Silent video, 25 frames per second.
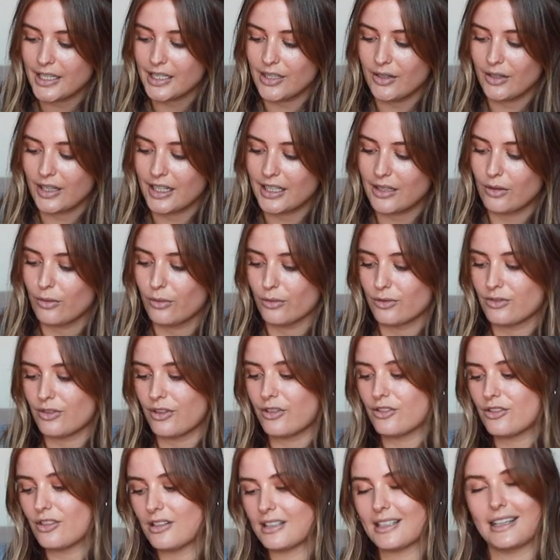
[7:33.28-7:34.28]
you can also
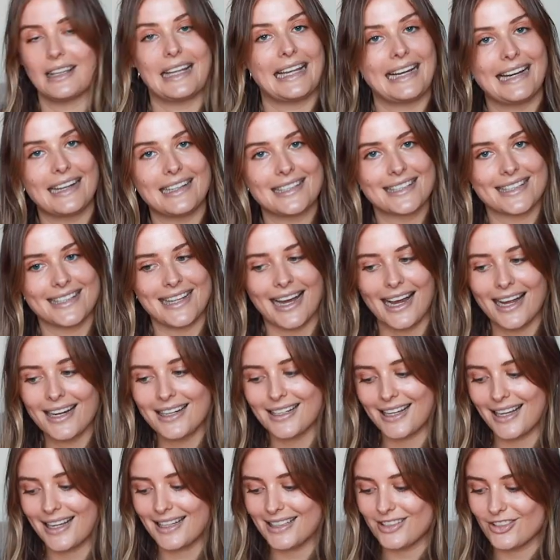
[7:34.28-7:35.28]
just lean into that
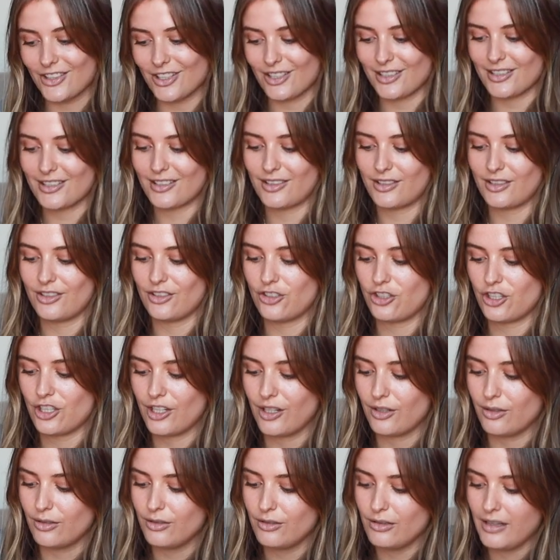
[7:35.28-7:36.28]
and just
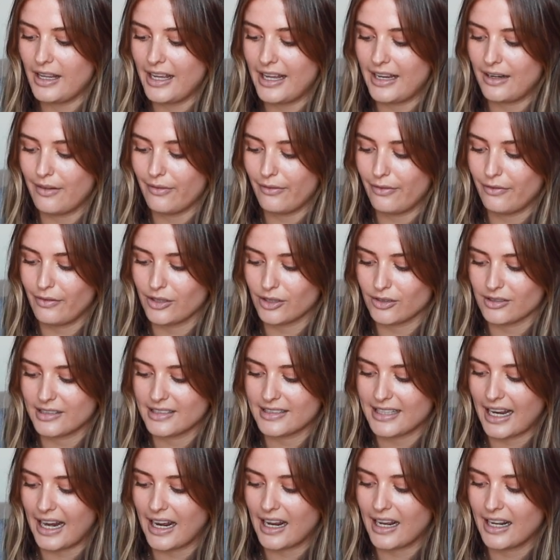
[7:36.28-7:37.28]
chill and feel
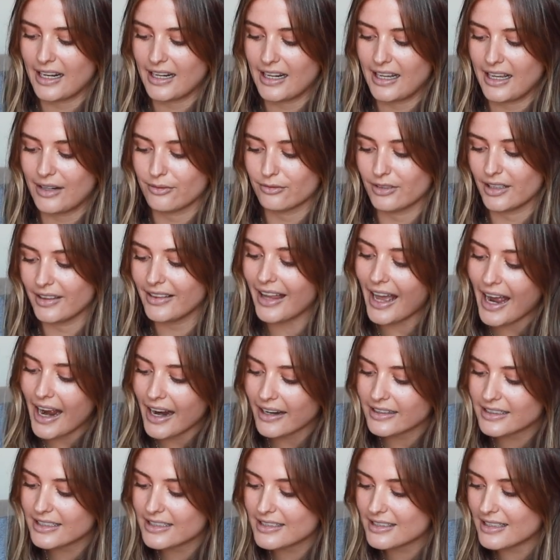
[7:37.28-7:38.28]
sad and
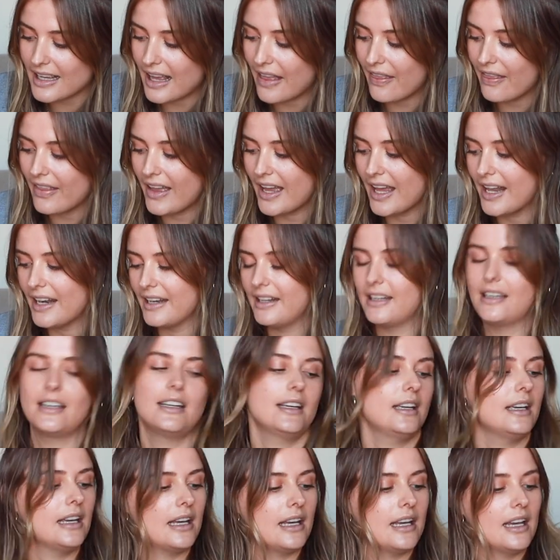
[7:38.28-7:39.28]
relax and then
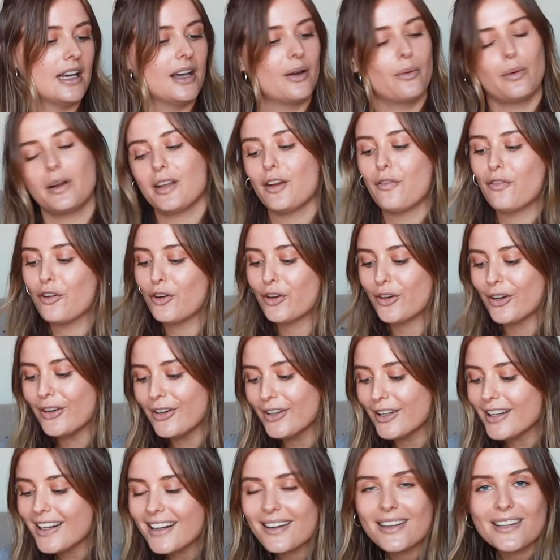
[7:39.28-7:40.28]
when you feel
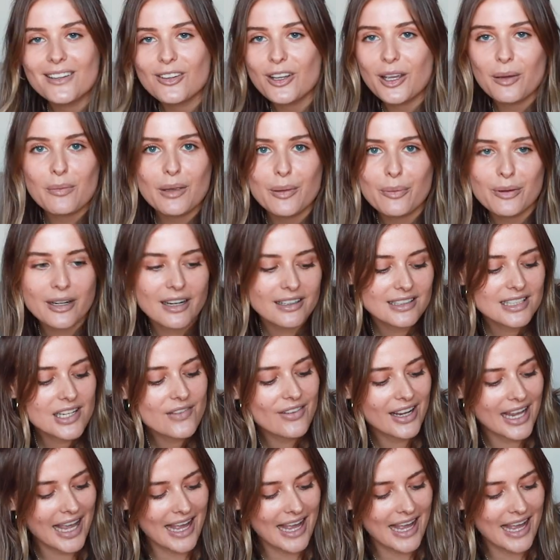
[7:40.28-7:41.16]
good, you can be productive